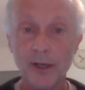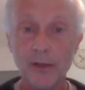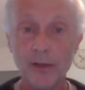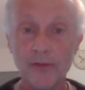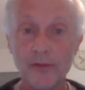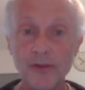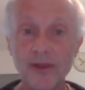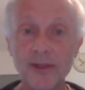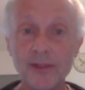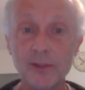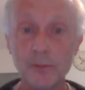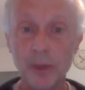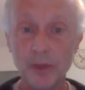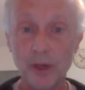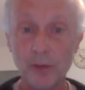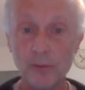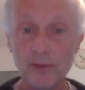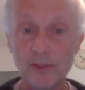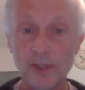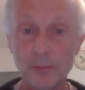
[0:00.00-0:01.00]
things
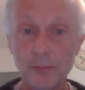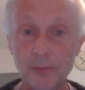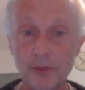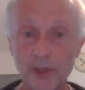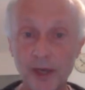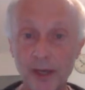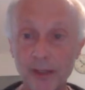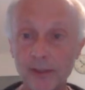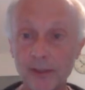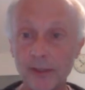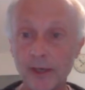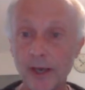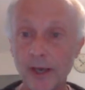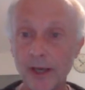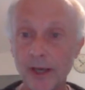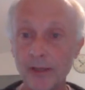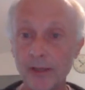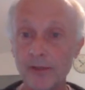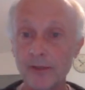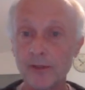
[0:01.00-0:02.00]
about Tapenade,
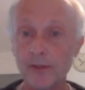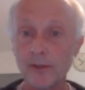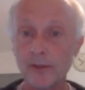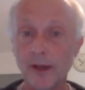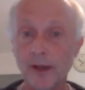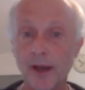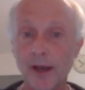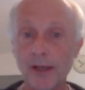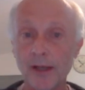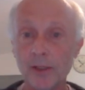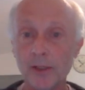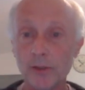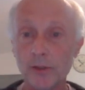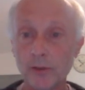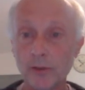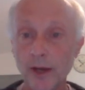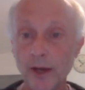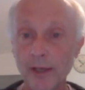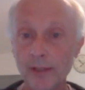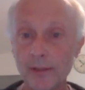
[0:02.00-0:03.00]
and I
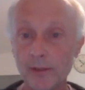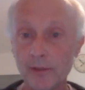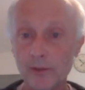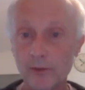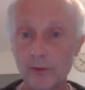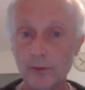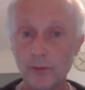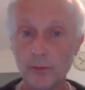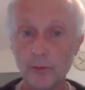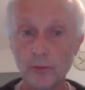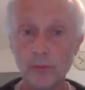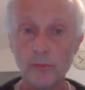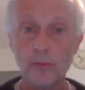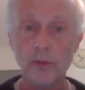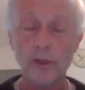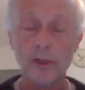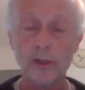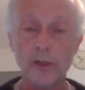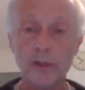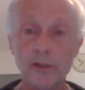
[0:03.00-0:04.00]
tried to
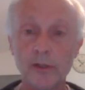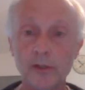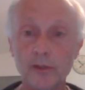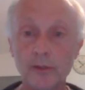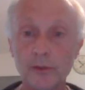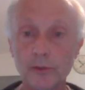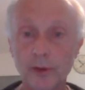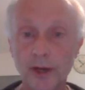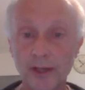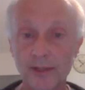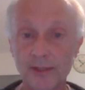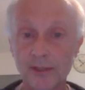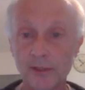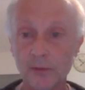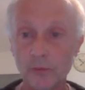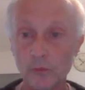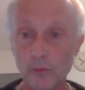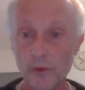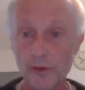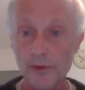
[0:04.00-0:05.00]
contrast
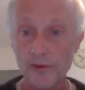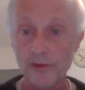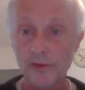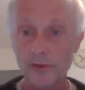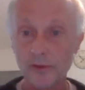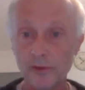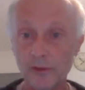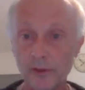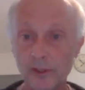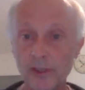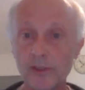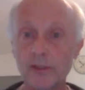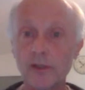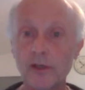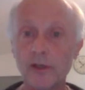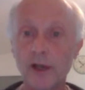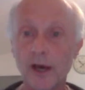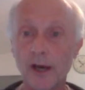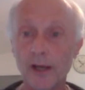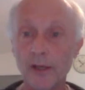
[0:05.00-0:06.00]
with the
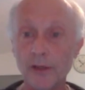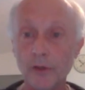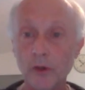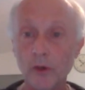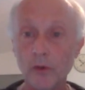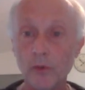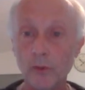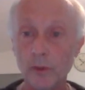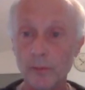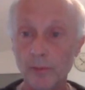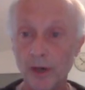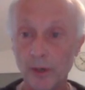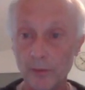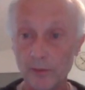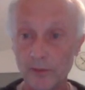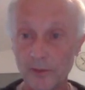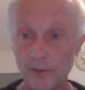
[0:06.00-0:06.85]
little I know about